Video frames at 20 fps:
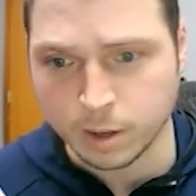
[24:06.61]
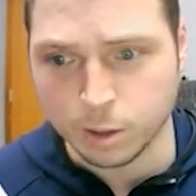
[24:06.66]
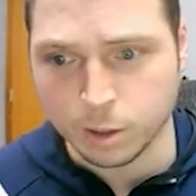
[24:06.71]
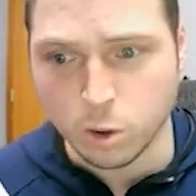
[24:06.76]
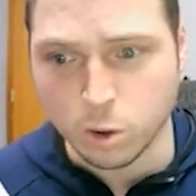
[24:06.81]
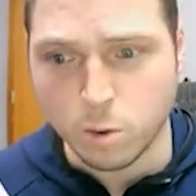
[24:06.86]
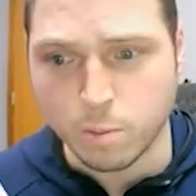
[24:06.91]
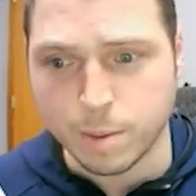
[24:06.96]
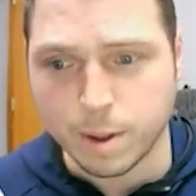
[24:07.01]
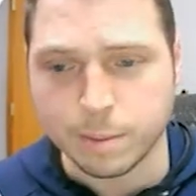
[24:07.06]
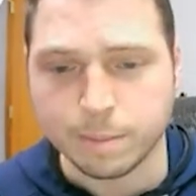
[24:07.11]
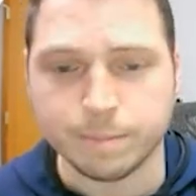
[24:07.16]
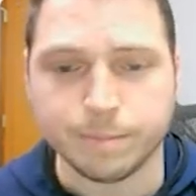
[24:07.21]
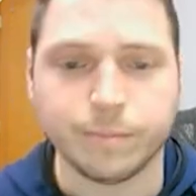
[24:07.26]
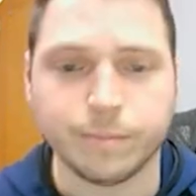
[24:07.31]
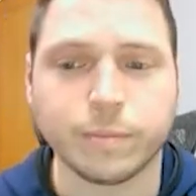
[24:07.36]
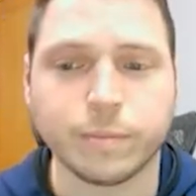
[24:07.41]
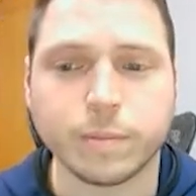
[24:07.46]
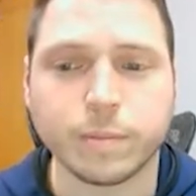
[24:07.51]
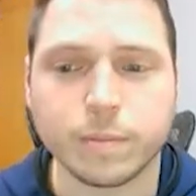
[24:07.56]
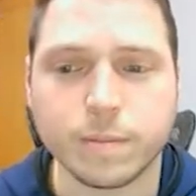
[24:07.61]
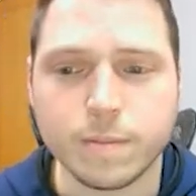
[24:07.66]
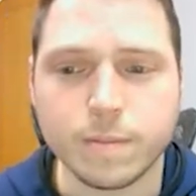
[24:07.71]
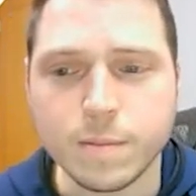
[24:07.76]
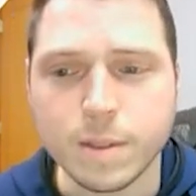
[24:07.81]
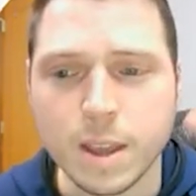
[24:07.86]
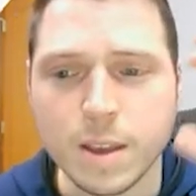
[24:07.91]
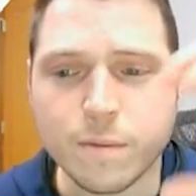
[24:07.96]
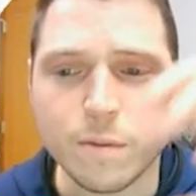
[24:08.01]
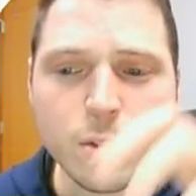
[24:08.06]
Loom,
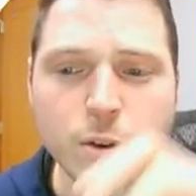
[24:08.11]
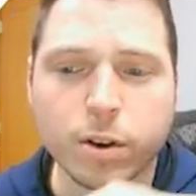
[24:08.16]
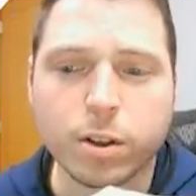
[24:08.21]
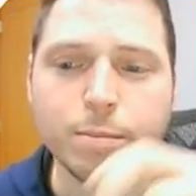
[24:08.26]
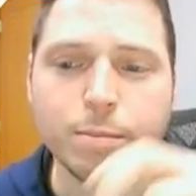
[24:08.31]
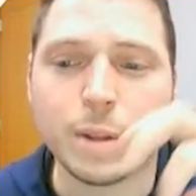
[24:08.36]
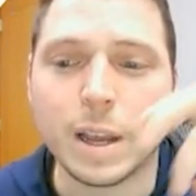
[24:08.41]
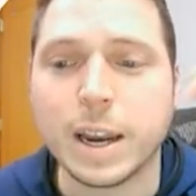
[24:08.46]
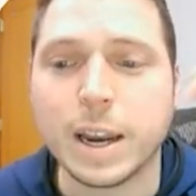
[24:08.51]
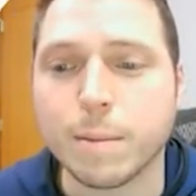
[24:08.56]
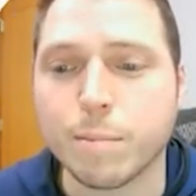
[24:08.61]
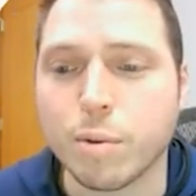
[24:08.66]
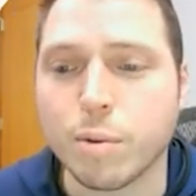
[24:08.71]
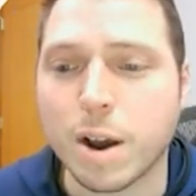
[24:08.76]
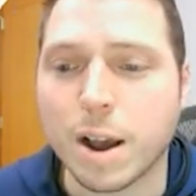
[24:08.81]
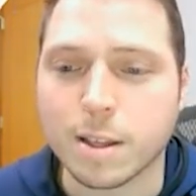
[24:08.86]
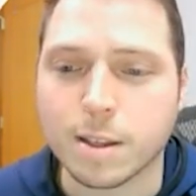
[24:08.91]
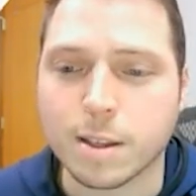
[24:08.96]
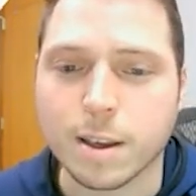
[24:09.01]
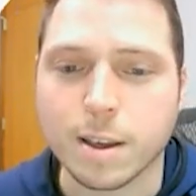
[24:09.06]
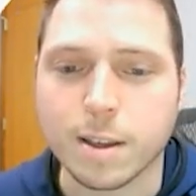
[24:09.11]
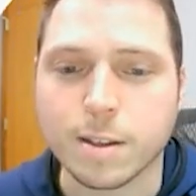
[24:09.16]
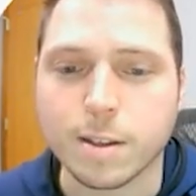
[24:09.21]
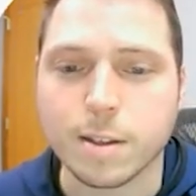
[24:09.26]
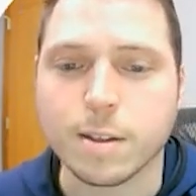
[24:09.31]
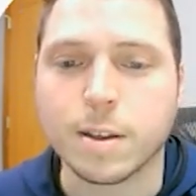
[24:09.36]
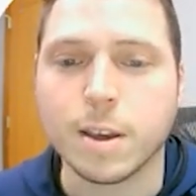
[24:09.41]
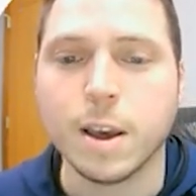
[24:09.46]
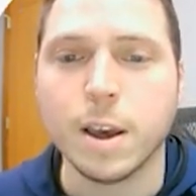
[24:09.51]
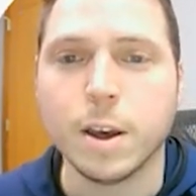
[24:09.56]
if you're explaining
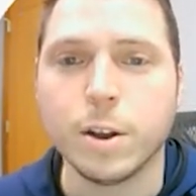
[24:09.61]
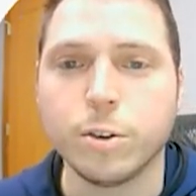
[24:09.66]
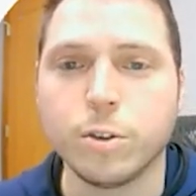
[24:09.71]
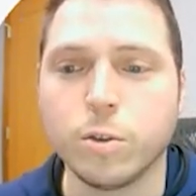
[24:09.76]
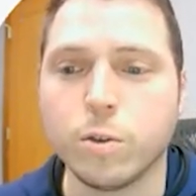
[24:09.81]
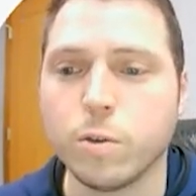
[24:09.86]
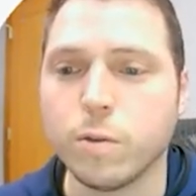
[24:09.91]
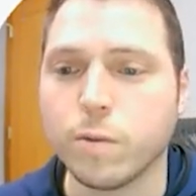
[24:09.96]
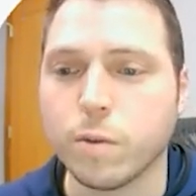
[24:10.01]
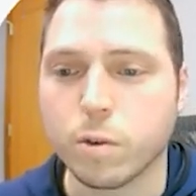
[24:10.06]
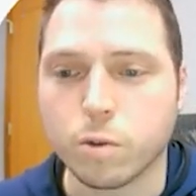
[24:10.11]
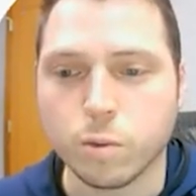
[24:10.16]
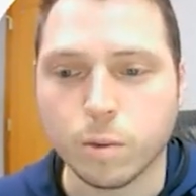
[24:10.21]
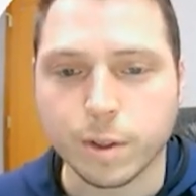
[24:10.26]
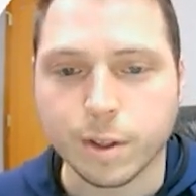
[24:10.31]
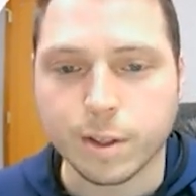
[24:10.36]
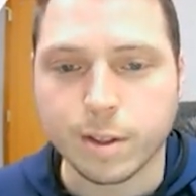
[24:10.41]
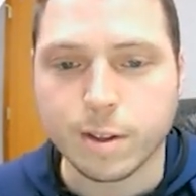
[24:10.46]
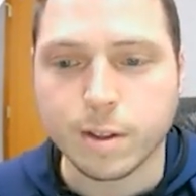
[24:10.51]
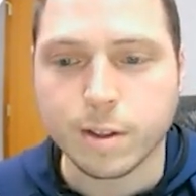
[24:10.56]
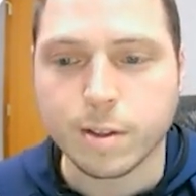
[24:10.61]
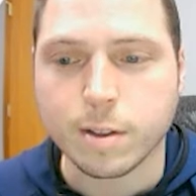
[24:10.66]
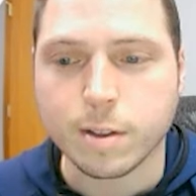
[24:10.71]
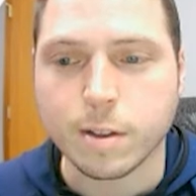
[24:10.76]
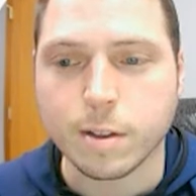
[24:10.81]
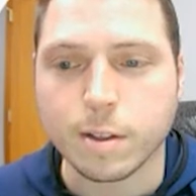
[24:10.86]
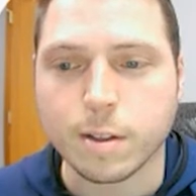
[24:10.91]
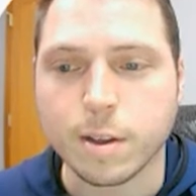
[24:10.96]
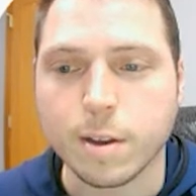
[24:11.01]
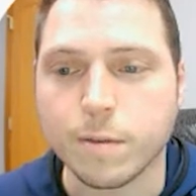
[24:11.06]
processes to virtual assistants.